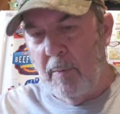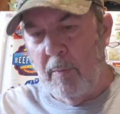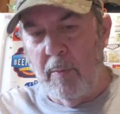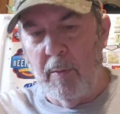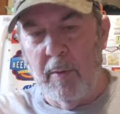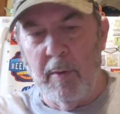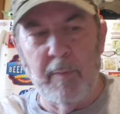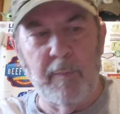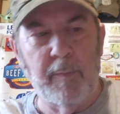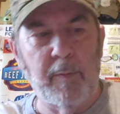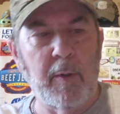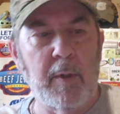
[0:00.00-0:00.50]

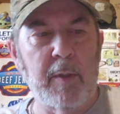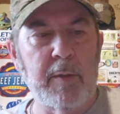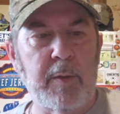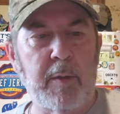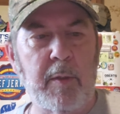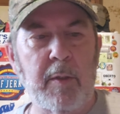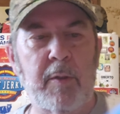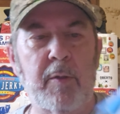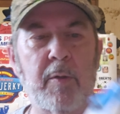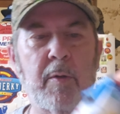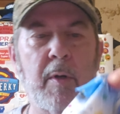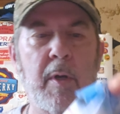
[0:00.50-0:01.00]
One for us
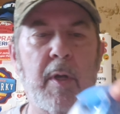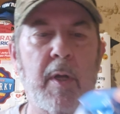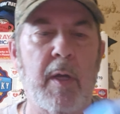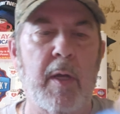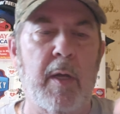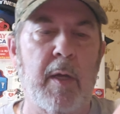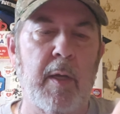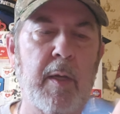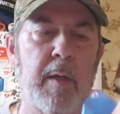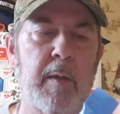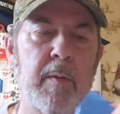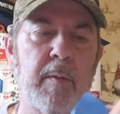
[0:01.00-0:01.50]
to try
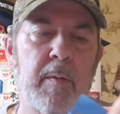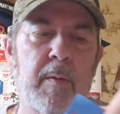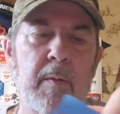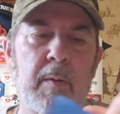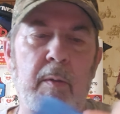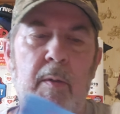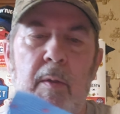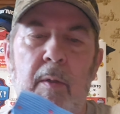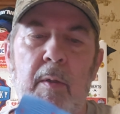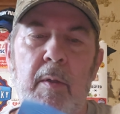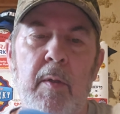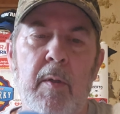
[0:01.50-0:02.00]

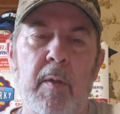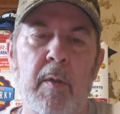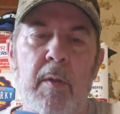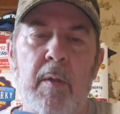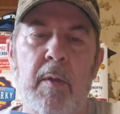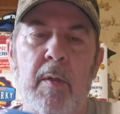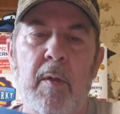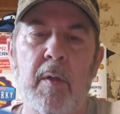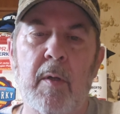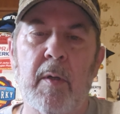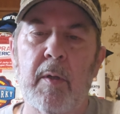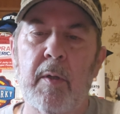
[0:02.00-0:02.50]

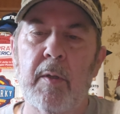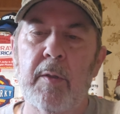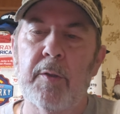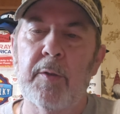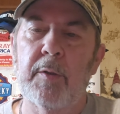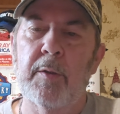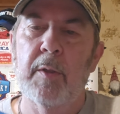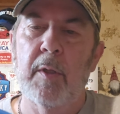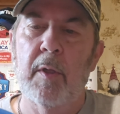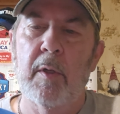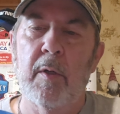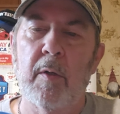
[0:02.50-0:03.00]
on his
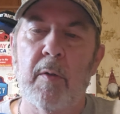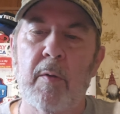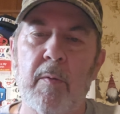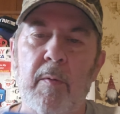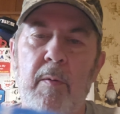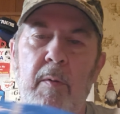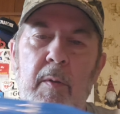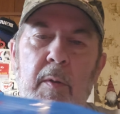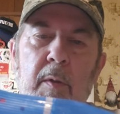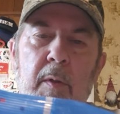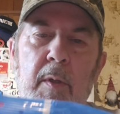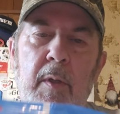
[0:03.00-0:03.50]

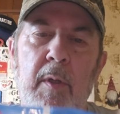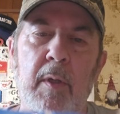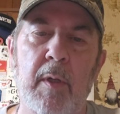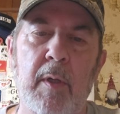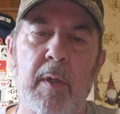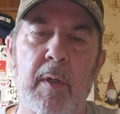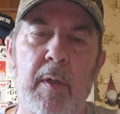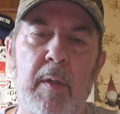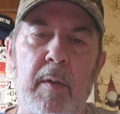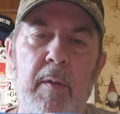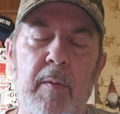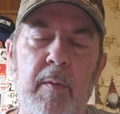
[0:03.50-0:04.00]
show.
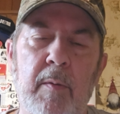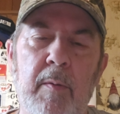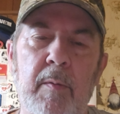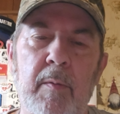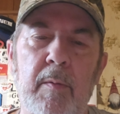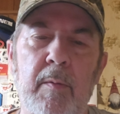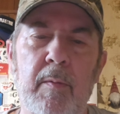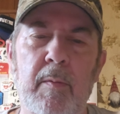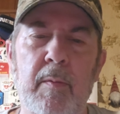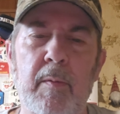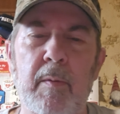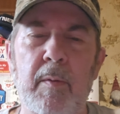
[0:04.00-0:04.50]

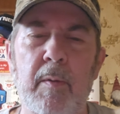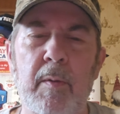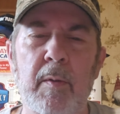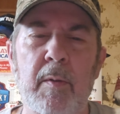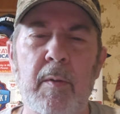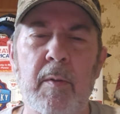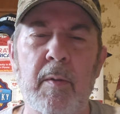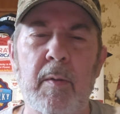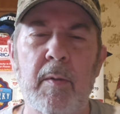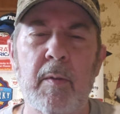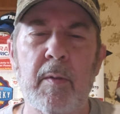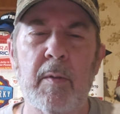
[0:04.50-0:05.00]

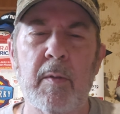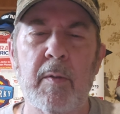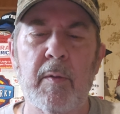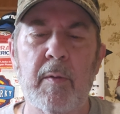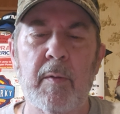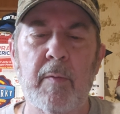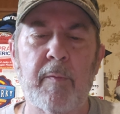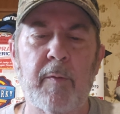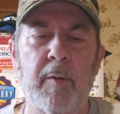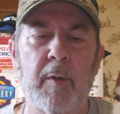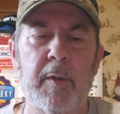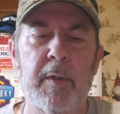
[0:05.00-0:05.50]

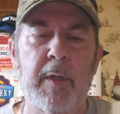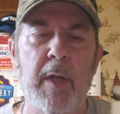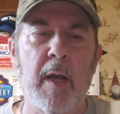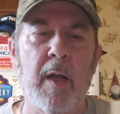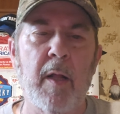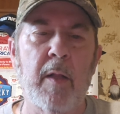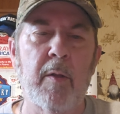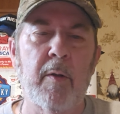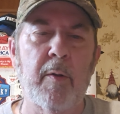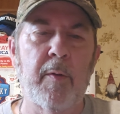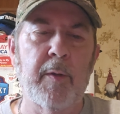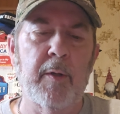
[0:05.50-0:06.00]
For
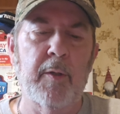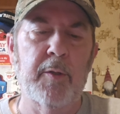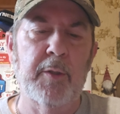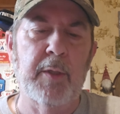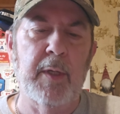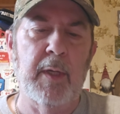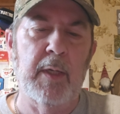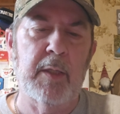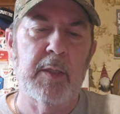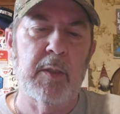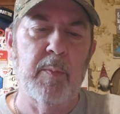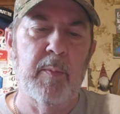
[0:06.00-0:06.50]
$1, the
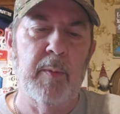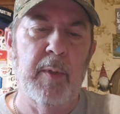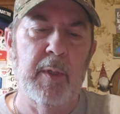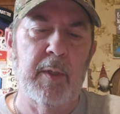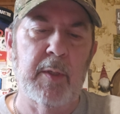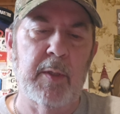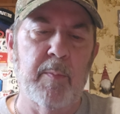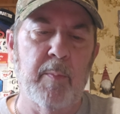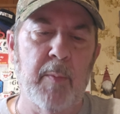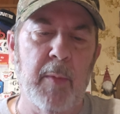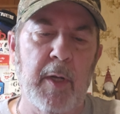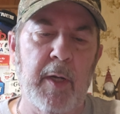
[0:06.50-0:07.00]
Chex
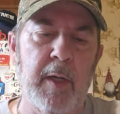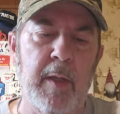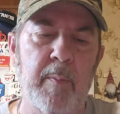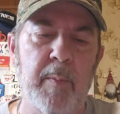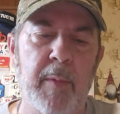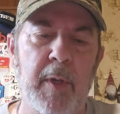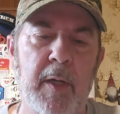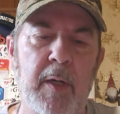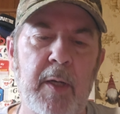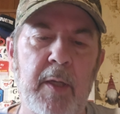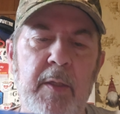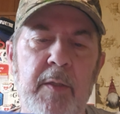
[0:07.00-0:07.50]
Mix Muddy
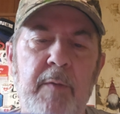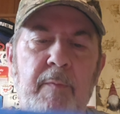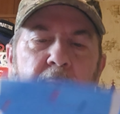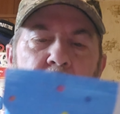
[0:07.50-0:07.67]
Buddies